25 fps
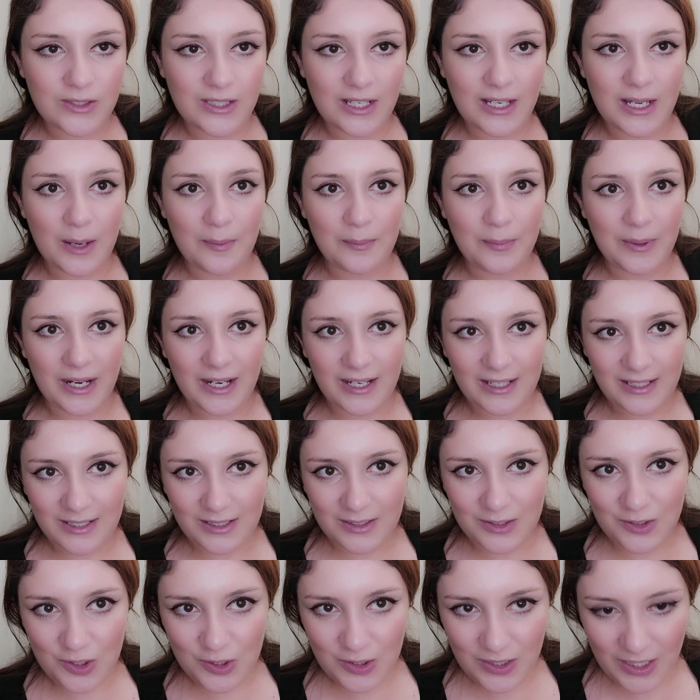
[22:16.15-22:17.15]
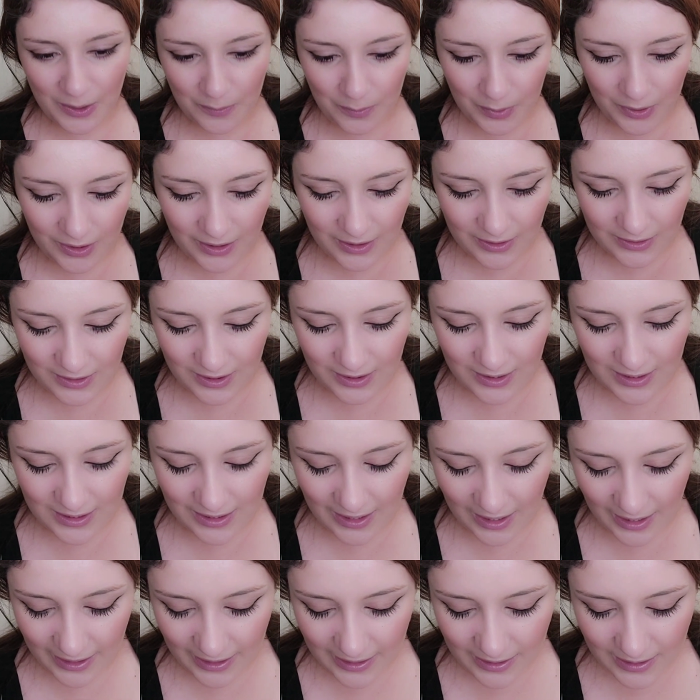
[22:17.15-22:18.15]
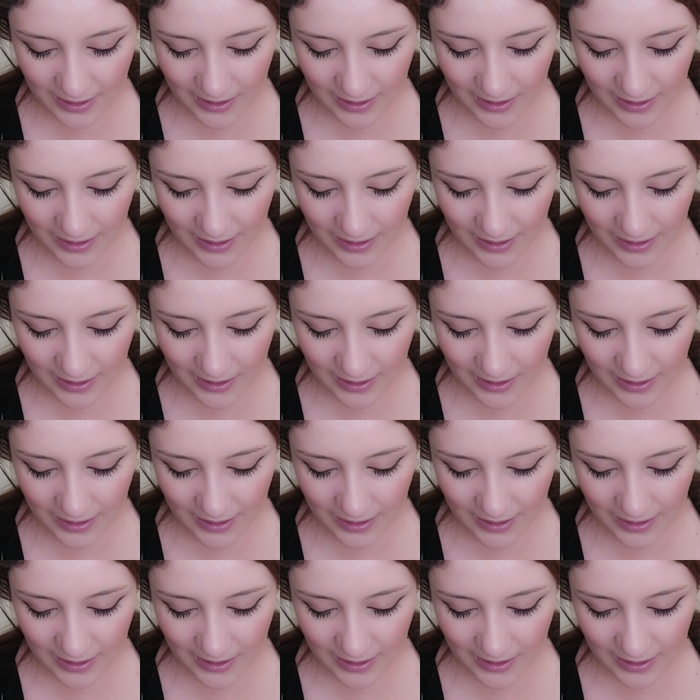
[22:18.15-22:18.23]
okay, bye. And I just like put it to the side.